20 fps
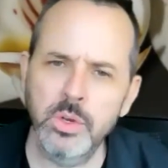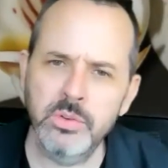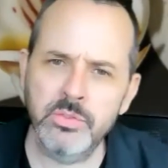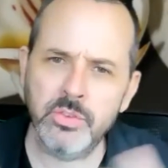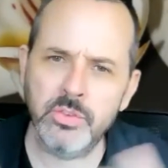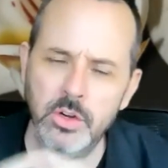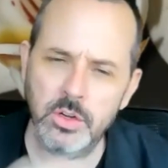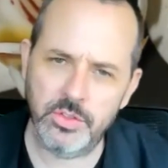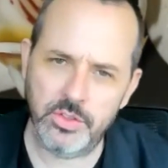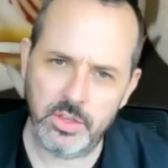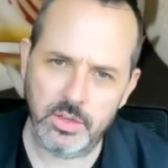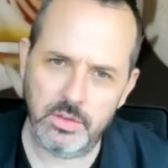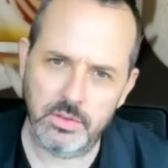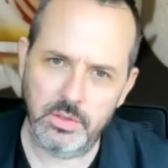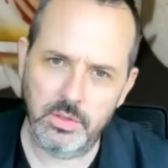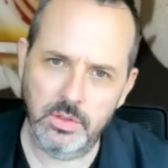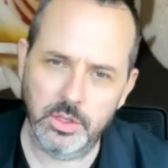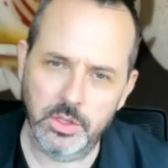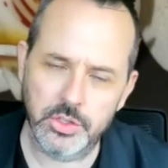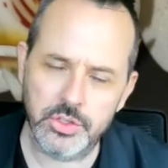to invert
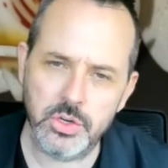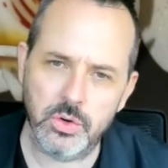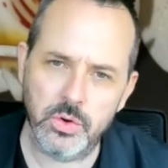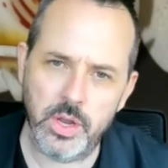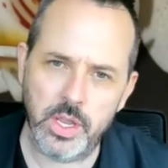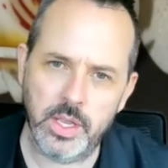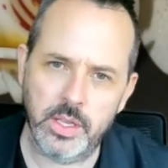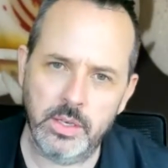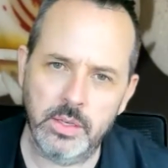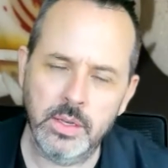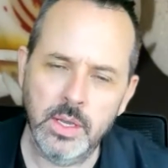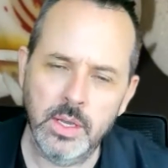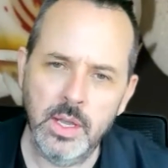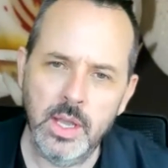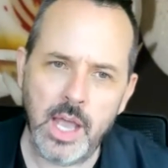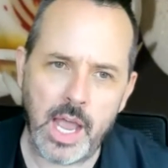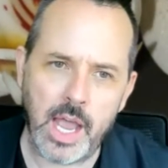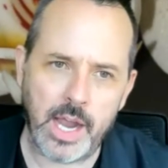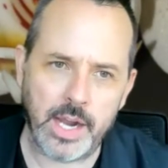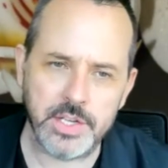the Latourian
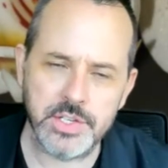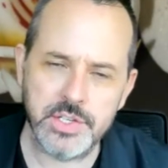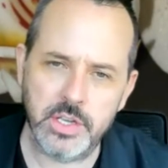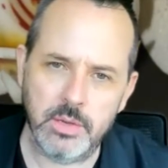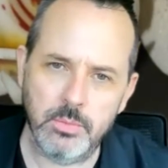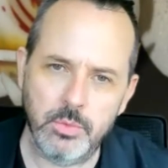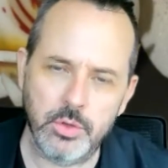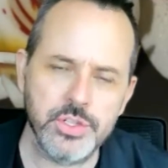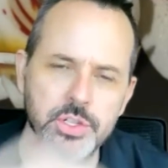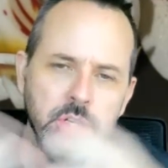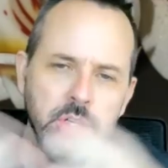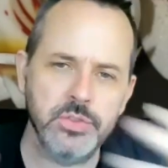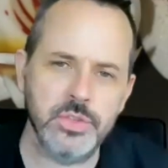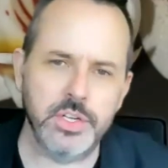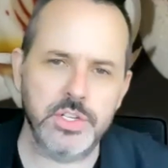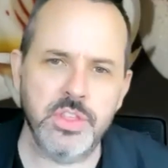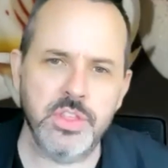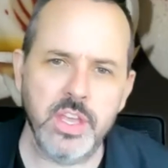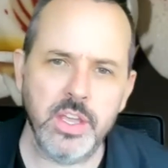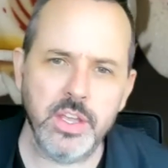axiom, there's
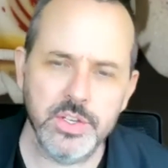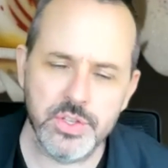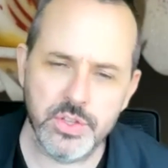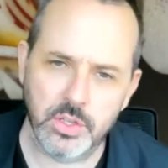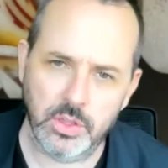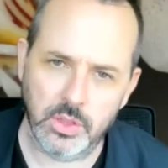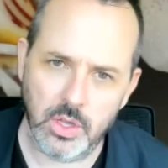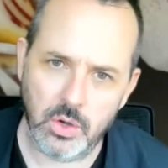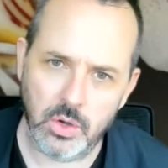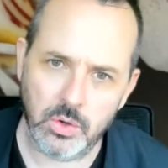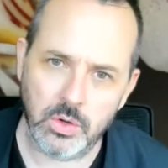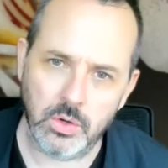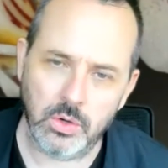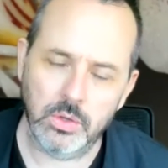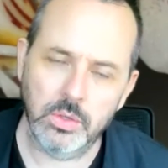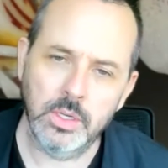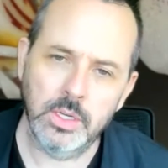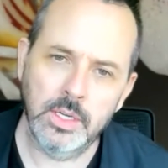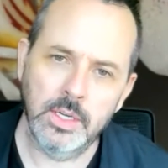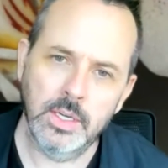no such thing as the
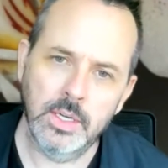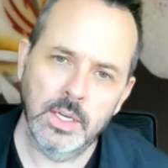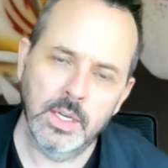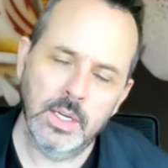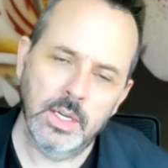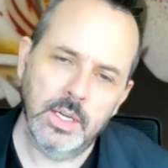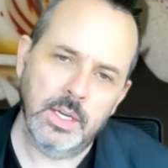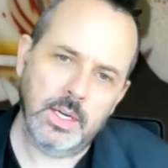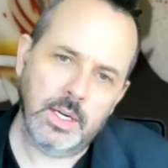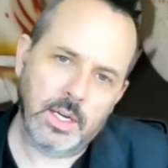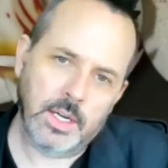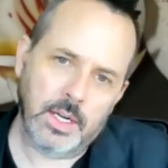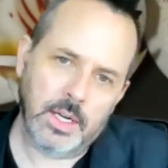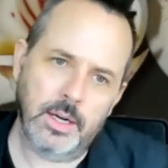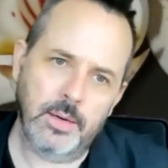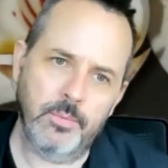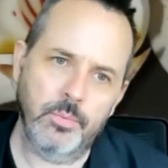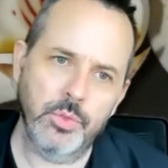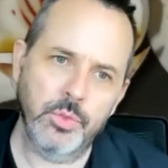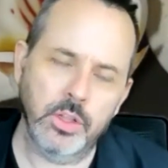local.
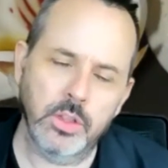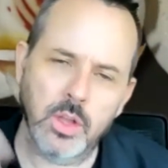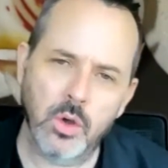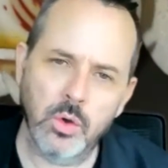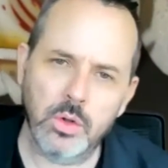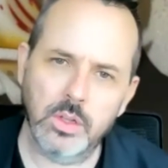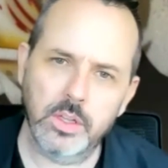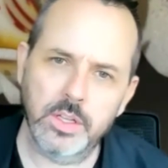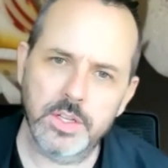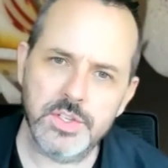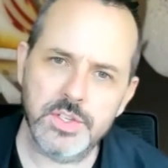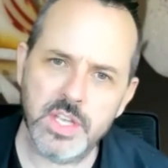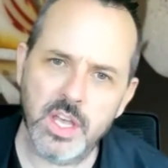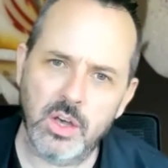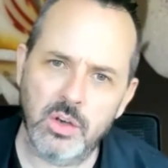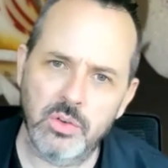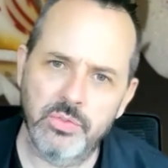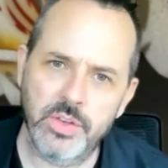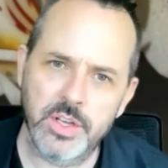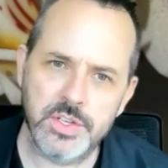The local
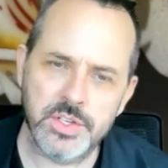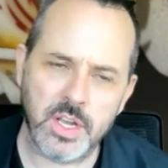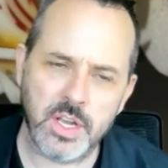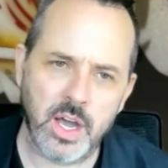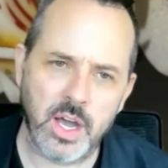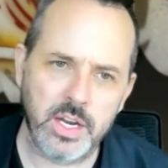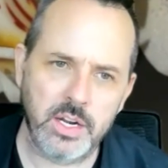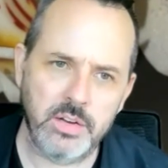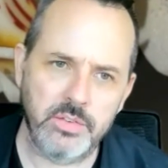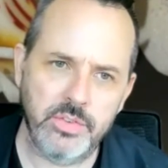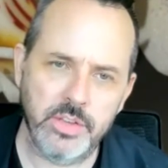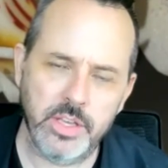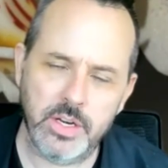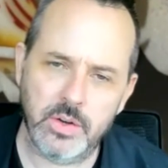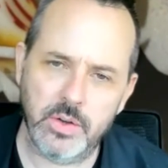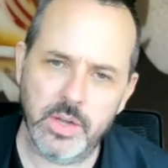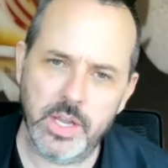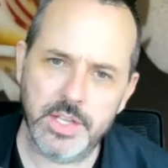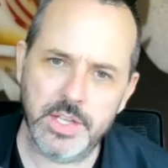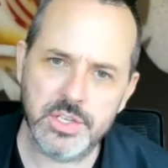itself is kind of,
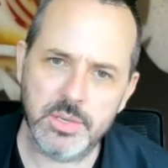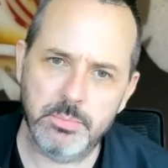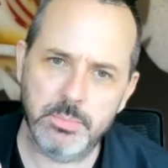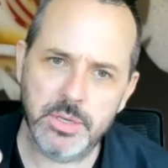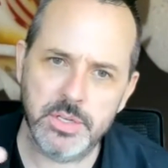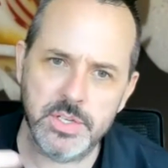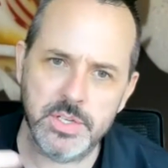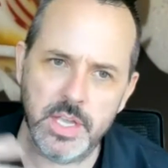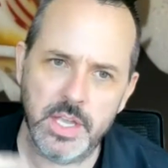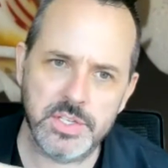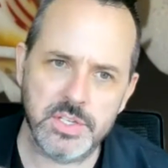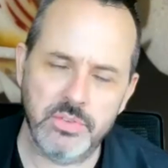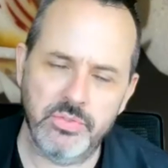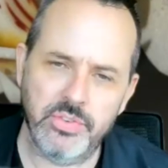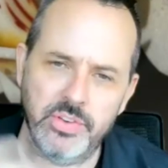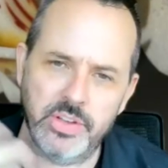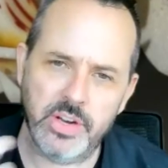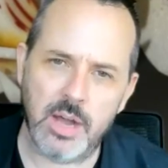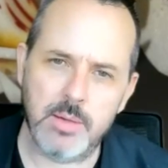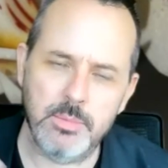it's a
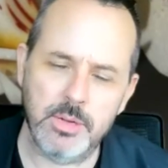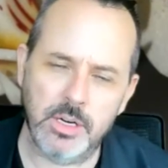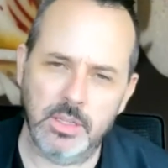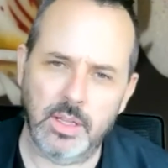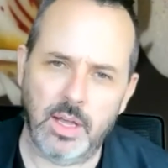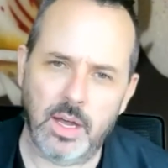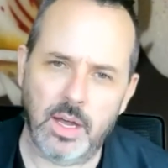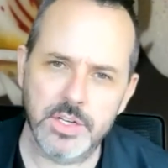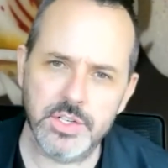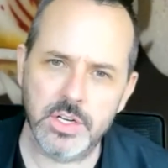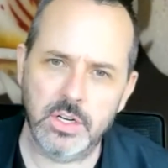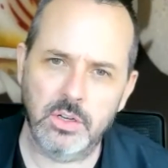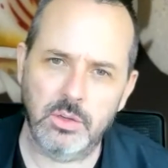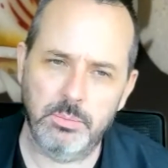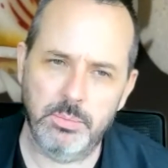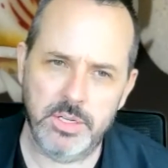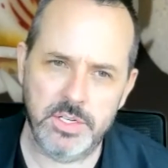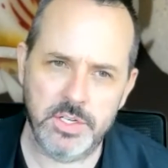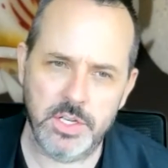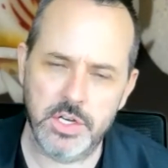
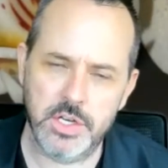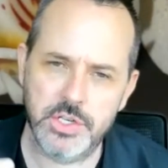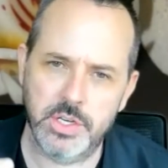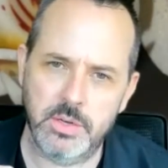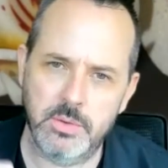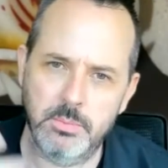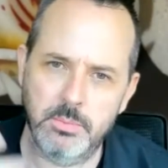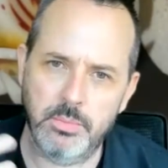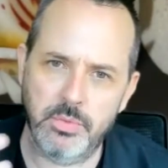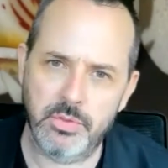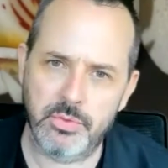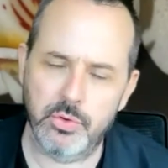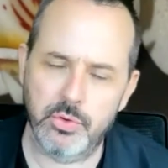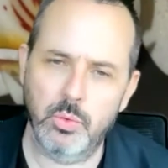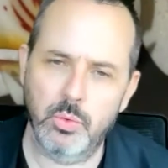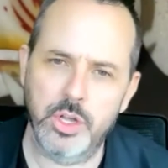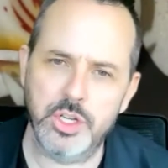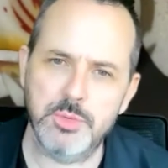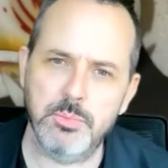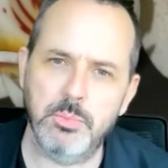phenomenological position
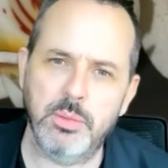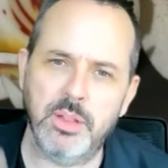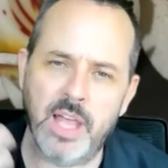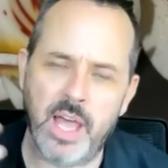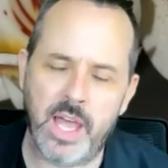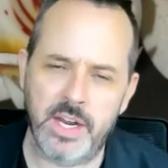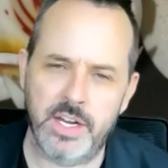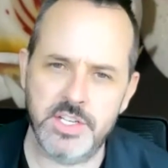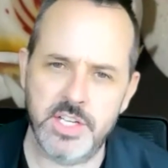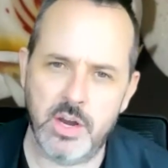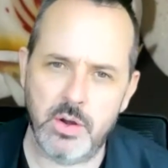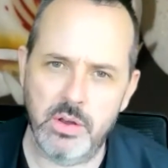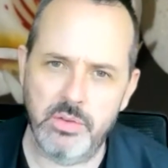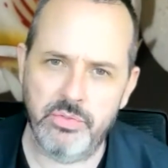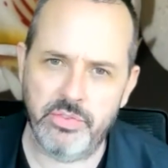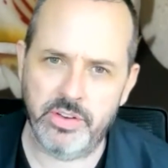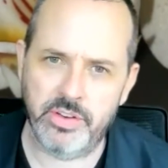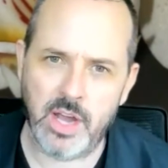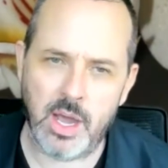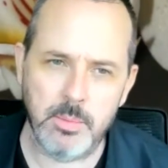through which
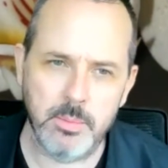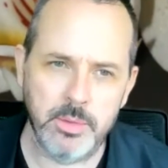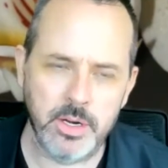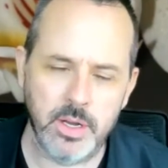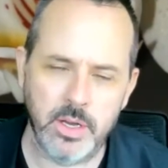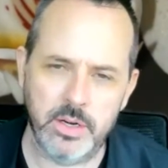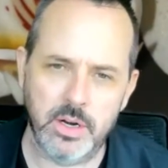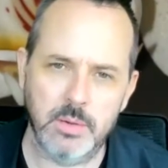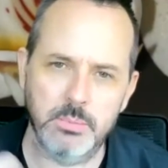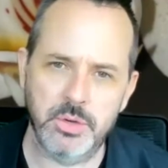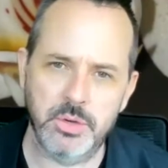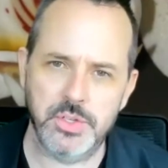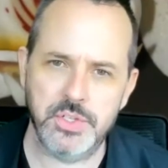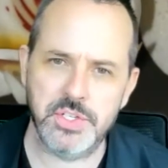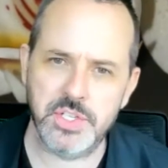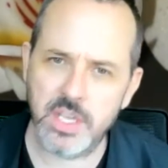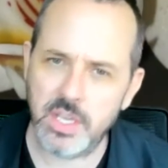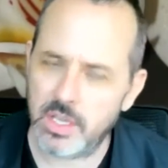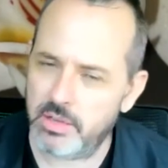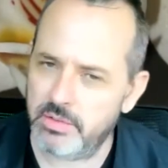planetary phenomenon are
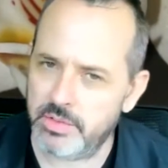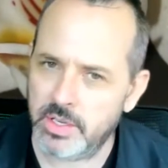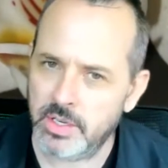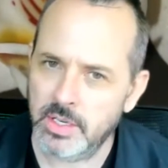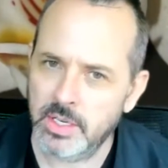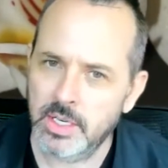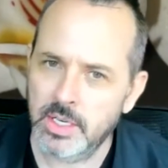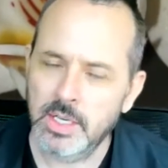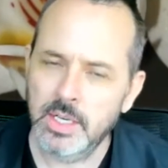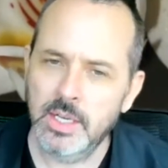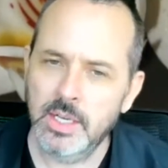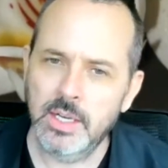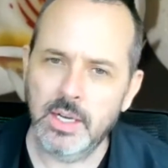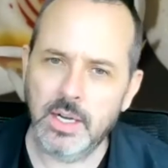perceived,